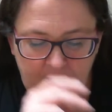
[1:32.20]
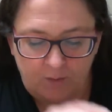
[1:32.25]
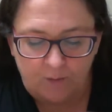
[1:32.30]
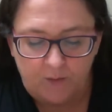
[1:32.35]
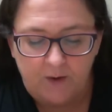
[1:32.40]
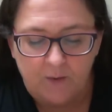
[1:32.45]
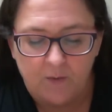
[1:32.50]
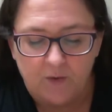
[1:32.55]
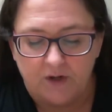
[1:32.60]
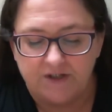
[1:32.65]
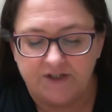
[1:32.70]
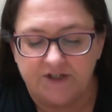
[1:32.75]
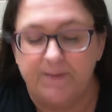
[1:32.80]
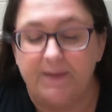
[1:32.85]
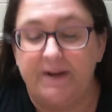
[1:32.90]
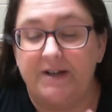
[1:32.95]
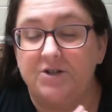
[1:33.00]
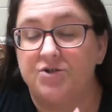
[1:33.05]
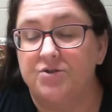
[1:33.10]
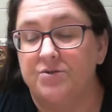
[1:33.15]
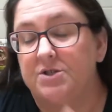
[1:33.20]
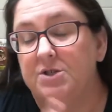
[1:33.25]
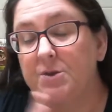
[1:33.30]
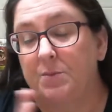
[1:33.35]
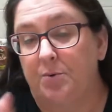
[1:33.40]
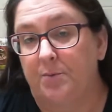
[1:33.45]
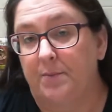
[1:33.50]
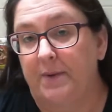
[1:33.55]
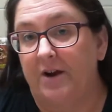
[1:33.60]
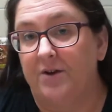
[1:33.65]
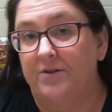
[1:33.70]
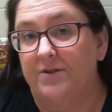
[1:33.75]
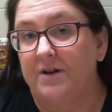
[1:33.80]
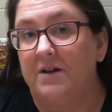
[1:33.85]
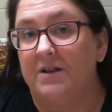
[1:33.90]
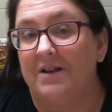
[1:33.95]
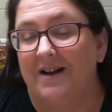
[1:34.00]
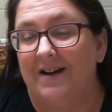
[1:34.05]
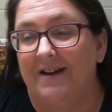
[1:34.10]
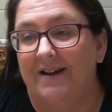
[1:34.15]
we want to make to prepare the
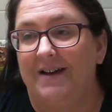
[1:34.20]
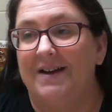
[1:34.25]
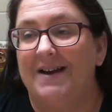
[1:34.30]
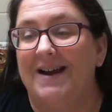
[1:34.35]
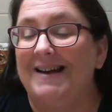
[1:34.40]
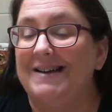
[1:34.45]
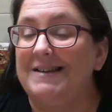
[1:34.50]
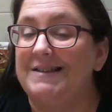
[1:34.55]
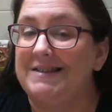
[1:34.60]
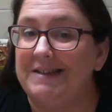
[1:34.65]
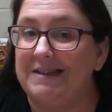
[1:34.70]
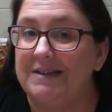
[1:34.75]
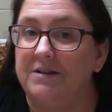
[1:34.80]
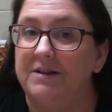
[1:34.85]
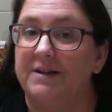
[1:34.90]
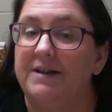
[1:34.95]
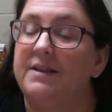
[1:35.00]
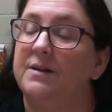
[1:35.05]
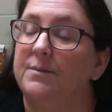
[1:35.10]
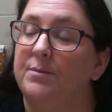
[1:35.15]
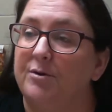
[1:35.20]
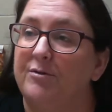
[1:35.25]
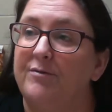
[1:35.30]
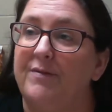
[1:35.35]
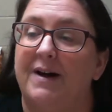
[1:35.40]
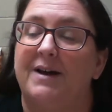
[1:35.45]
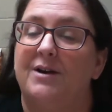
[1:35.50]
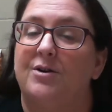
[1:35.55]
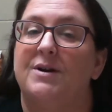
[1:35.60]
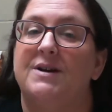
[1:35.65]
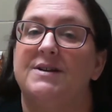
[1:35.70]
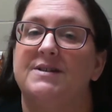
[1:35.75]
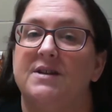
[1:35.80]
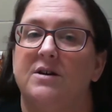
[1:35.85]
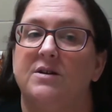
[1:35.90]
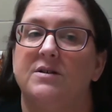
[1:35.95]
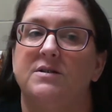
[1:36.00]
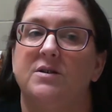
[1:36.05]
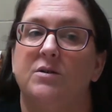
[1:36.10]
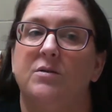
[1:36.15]
client ideally the provider has
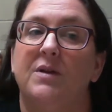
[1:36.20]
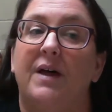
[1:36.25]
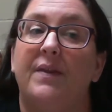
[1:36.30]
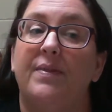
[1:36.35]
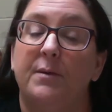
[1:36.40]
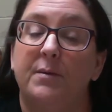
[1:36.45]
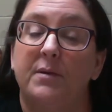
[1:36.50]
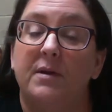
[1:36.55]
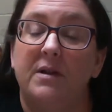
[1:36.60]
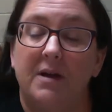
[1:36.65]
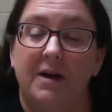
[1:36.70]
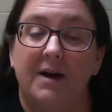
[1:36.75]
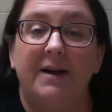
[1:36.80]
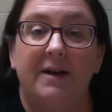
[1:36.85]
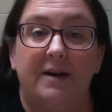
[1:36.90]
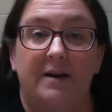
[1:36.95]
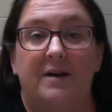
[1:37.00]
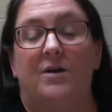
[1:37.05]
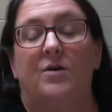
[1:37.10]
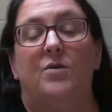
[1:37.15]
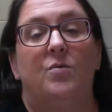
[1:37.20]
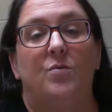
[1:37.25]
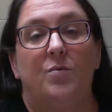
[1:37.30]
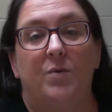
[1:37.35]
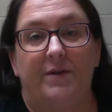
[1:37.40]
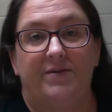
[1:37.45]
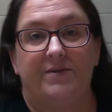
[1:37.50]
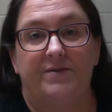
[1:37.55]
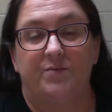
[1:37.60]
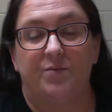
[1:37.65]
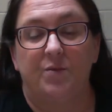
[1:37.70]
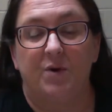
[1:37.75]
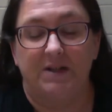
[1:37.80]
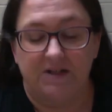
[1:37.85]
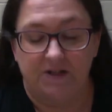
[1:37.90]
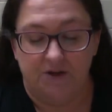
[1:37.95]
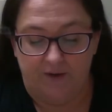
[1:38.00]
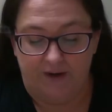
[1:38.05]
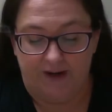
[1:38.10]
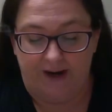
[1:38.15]
also let the client know what's
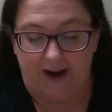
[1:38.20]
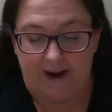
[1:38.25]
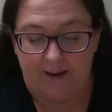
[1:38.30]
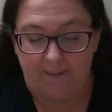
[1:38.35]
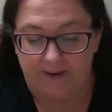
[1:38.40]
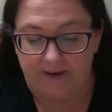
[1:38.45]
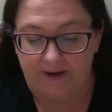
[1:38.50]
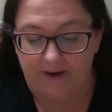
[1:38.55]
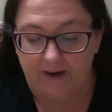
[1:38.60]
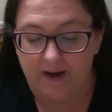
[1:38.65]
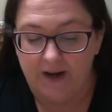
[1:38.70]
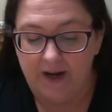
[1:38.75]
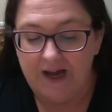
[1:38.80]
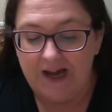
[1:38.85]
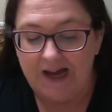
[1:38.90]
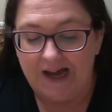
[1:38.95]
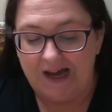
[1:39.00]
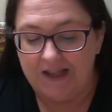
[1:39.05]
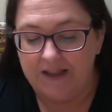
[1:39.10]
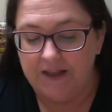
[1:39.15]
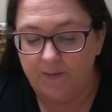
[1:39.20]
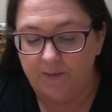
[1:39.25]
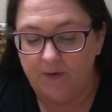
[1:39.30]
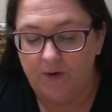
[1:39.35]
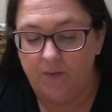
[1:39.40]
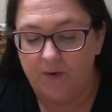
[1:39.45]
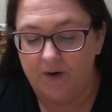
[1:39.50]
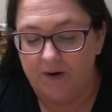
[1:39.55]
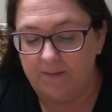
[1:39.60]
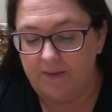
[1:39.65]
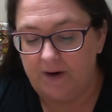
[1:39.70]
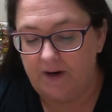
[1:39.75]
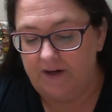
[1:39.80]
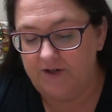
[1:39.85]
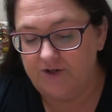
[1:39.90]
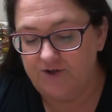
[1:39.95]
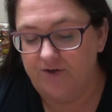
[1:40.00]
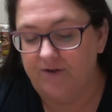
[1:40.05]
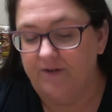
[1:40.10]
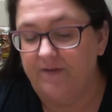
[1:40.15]
what's going to happen and then we want to
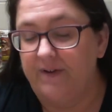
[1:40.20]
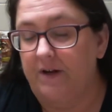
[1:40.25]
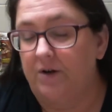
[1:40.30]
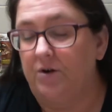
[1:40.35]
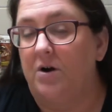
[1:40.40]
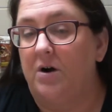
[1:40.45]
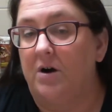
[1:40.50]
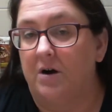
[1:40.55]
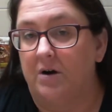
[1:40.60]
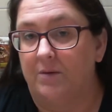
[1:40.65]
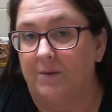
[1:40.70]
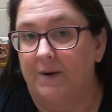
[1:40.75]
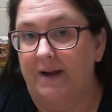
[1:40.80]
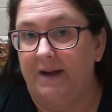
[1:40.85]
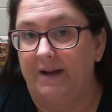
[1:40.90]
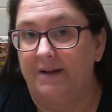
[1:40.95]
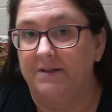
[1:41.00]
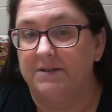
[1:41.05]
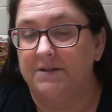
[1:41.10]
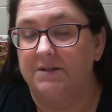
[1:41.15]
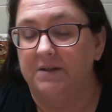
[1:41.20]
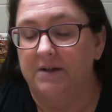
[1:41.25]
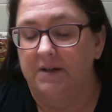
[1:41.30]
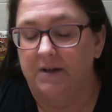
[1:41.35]
monitor the fetal heart rate